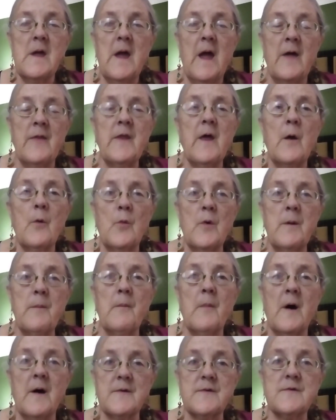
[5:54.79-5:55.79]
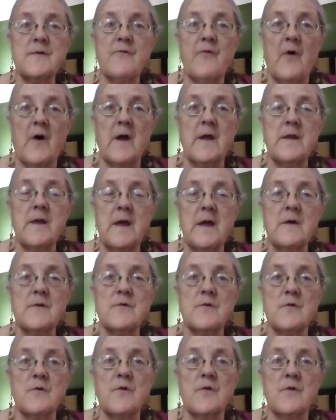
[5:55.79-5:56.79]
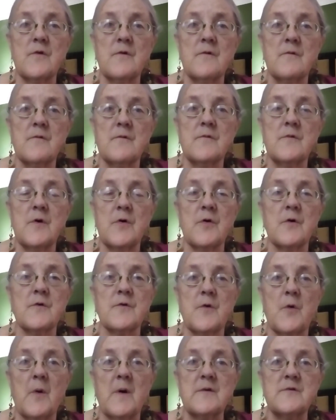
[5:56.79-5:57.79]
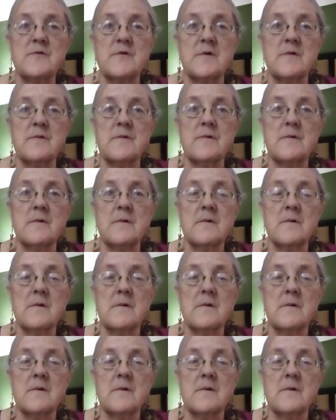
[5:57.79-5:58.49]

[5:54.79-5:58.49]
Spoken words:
and that we must find answers to those questions.